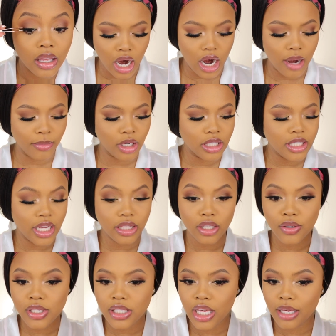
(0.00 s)
All right, I'm gonna take
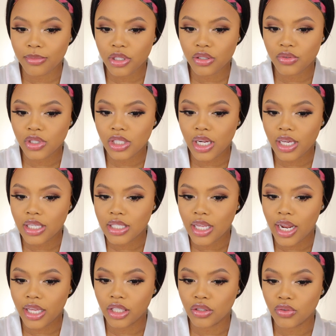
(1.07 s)
those same two shades
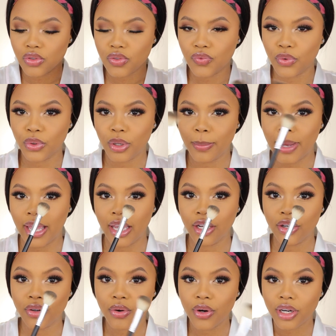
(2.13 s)
that I used for my
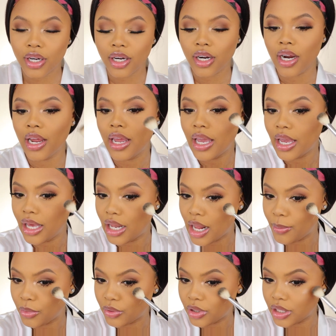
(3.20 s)
inner corner and
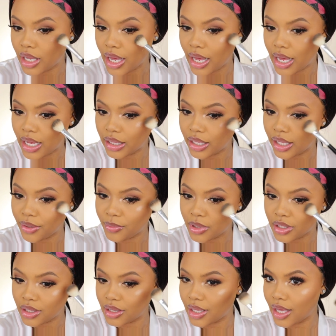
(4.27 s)
I'm gonna highlight
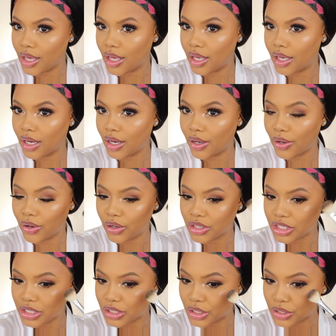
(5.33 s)
with that. Oh,
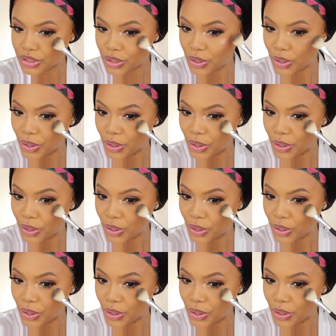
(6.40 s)
Jesus.